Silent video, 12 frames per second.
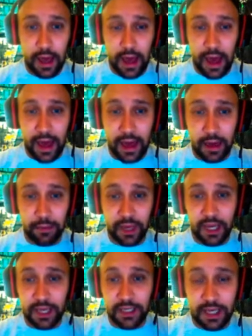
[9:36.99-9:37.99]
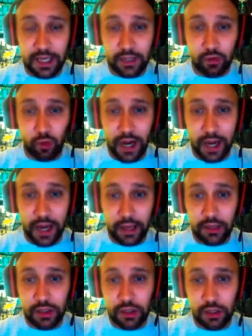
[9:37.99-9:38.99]
and because he is right
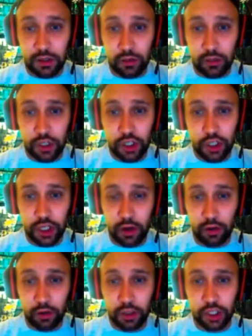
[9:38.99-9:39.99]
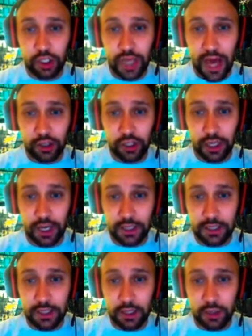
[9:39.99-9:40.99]
next to She-Hulk, she actually got
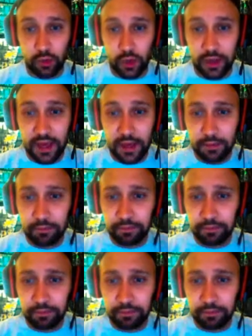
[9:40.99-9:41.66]
stunned with him.